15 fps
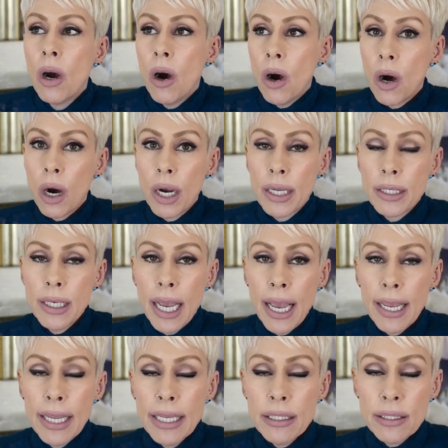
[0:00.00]
on
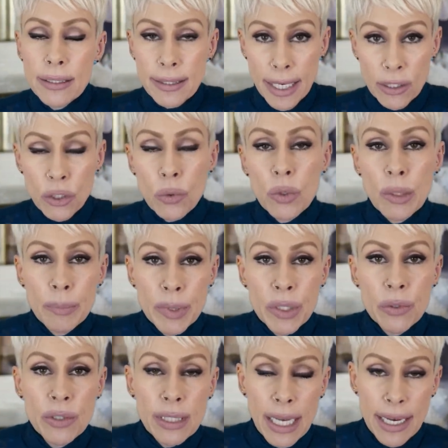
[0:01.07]
his sexual
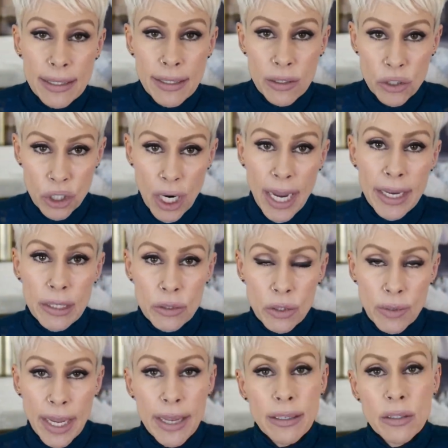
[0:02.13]
abuse as a child,
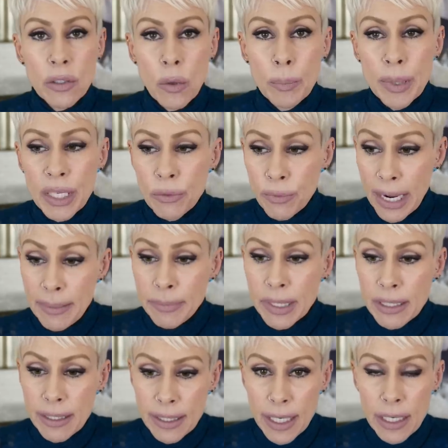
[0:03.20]
okay? So being raped
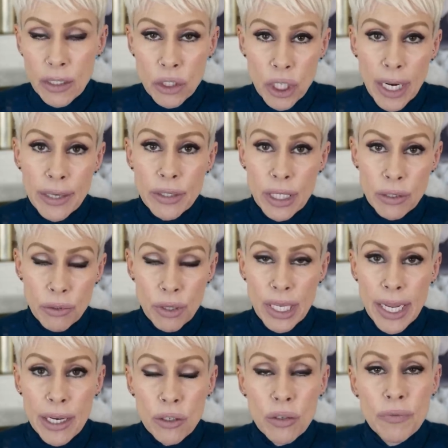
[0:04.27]
as a young child under
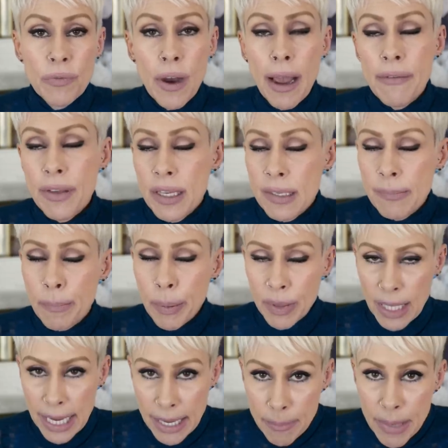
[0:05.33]
the age of 5, he's
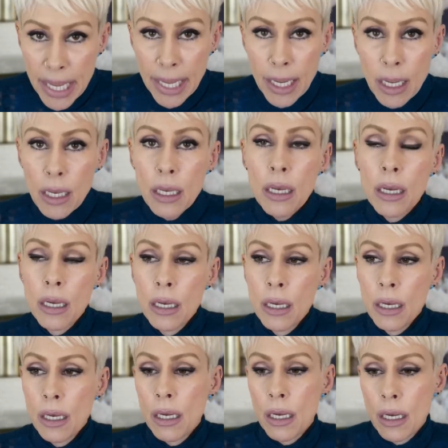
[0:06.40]
blaming
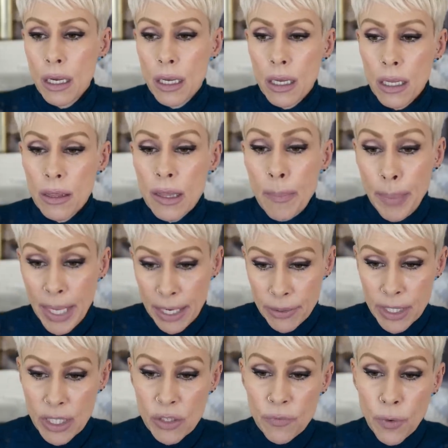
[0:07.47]
the
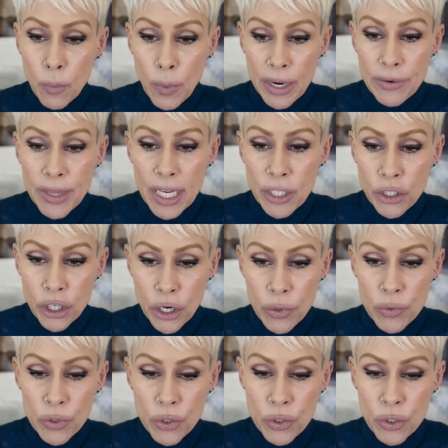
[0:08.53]
parents for where they
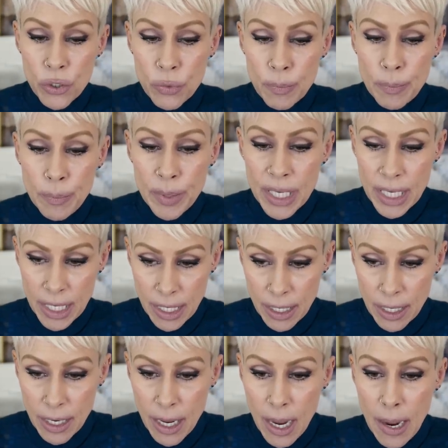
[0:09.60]
chose to
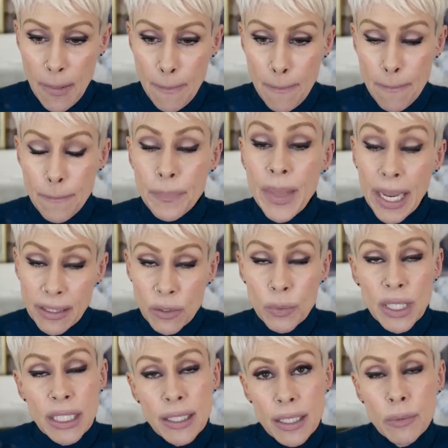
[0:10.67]
be. That's
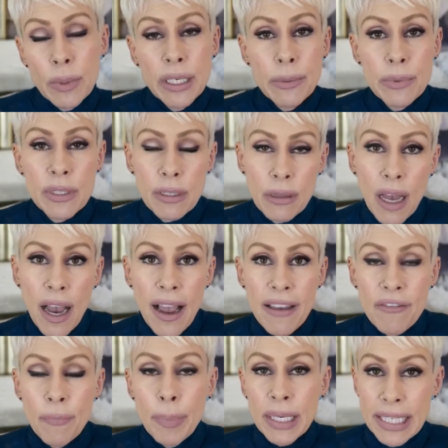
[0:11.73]
what he did when he was
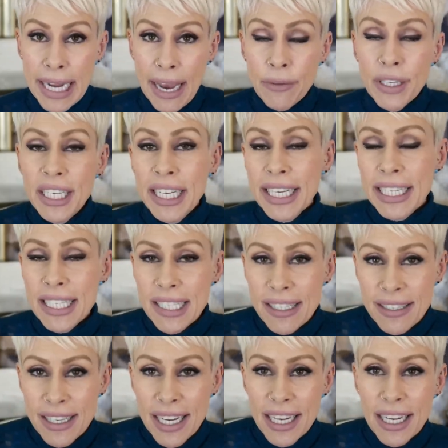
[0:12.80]
alive. But now that he can
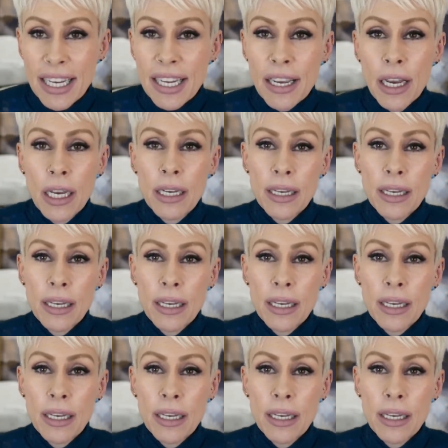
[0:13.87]
see,